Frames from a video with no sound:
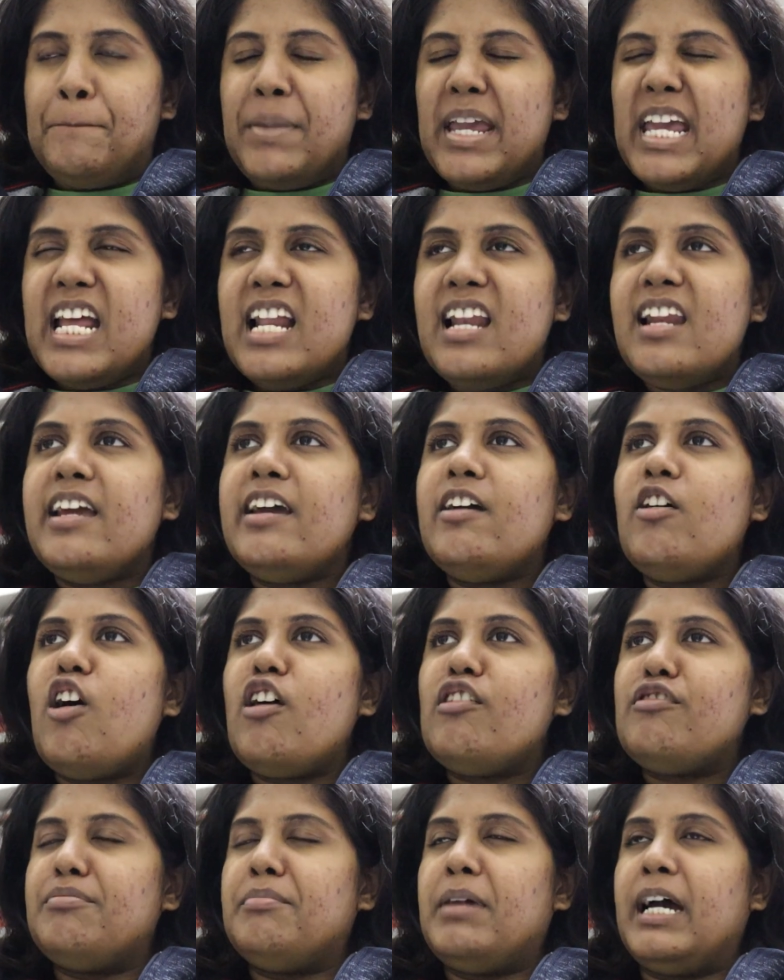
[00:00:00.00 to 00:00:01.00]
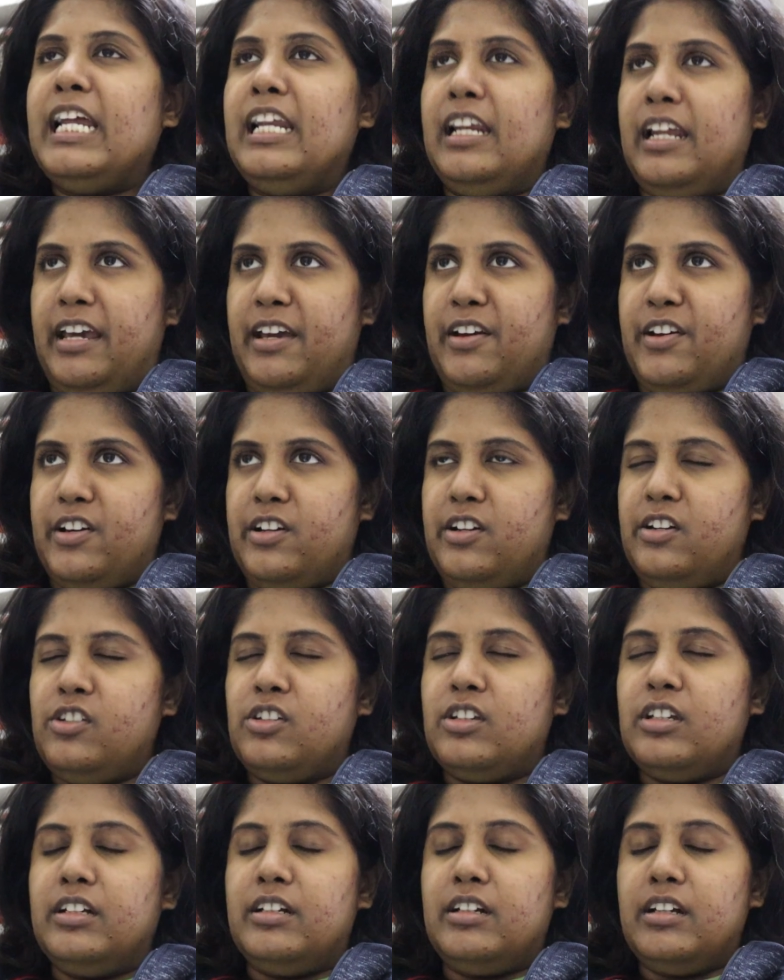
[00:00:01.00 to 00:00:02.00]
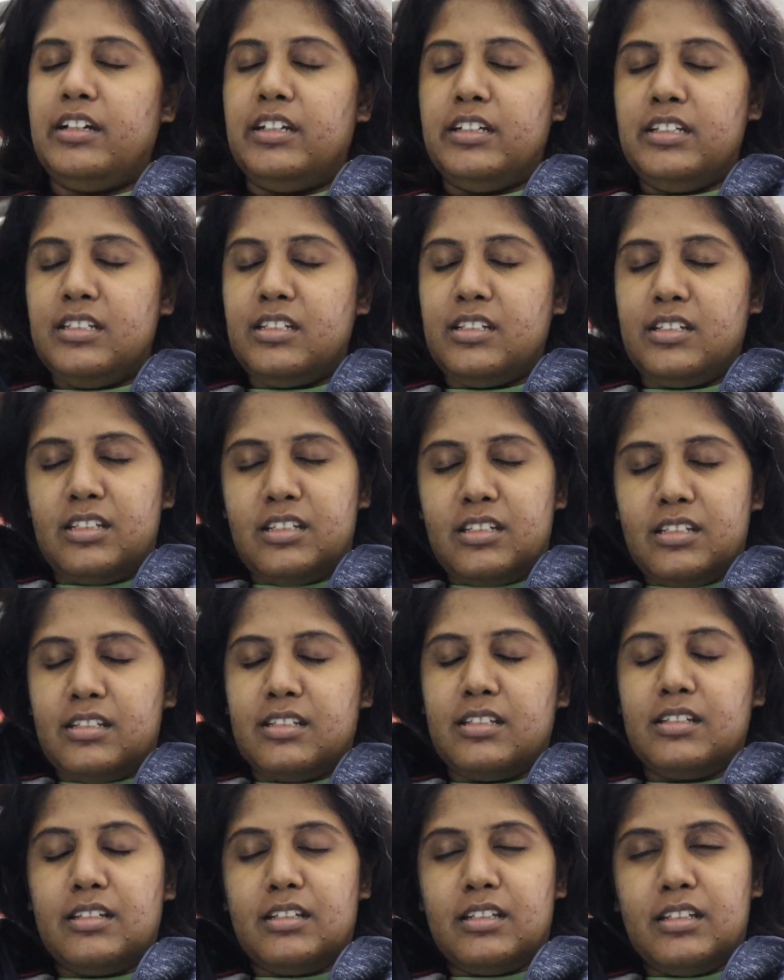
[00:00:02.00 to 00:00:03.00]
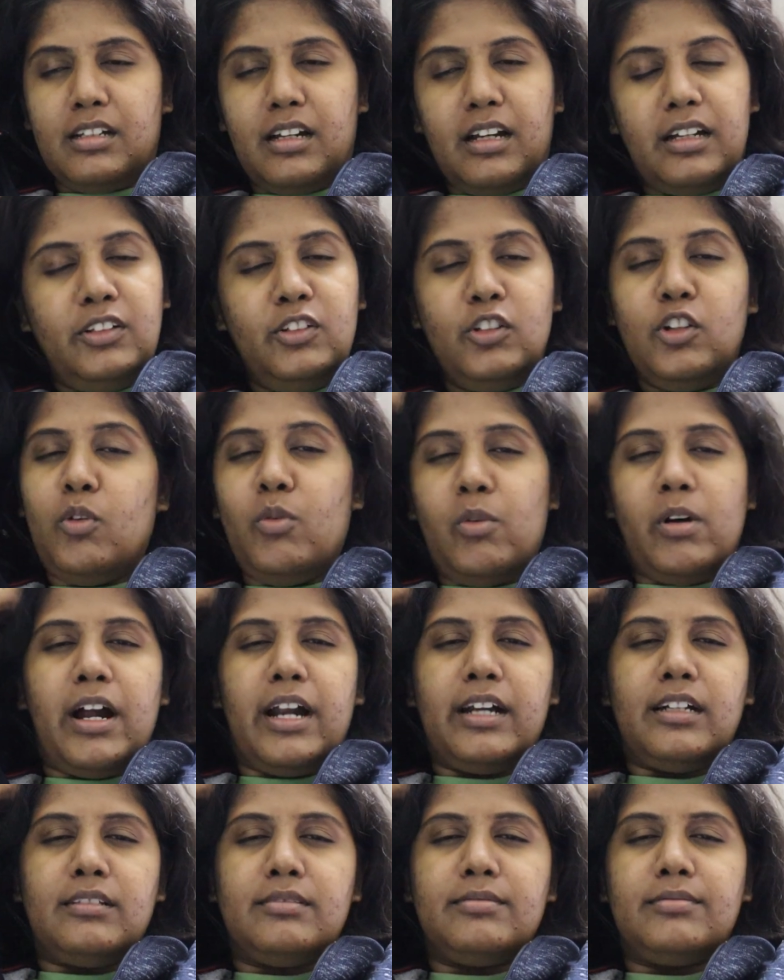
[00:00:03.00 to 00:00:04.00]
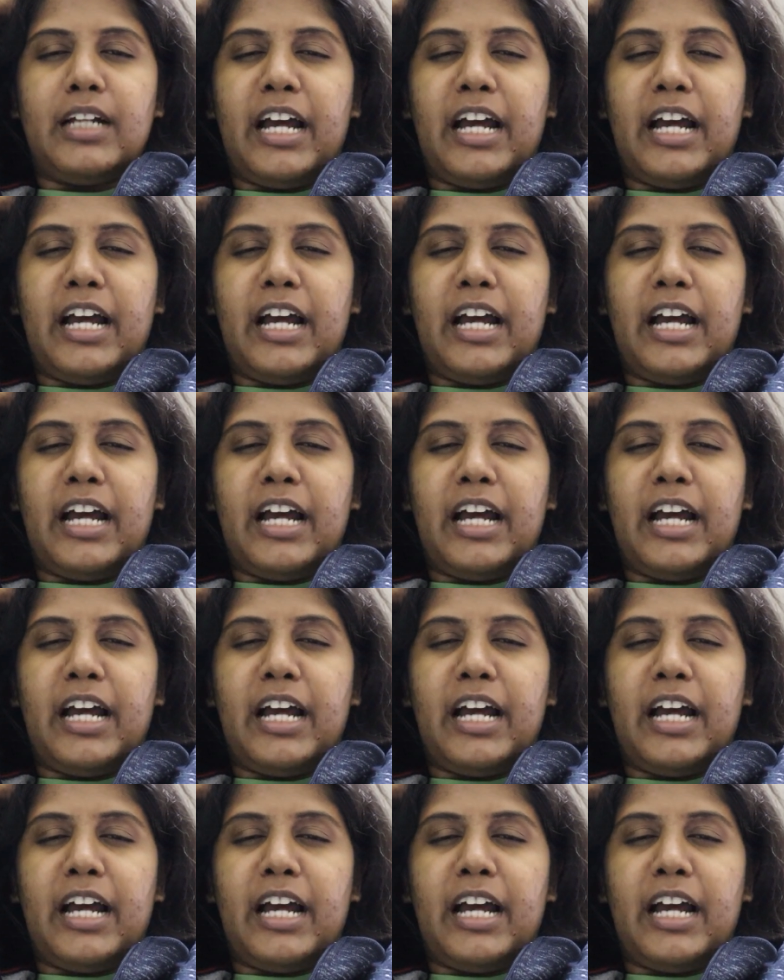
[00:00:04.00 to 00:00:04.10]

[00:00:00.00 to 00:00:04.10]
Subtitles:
peeling off my layers. It is, you know what?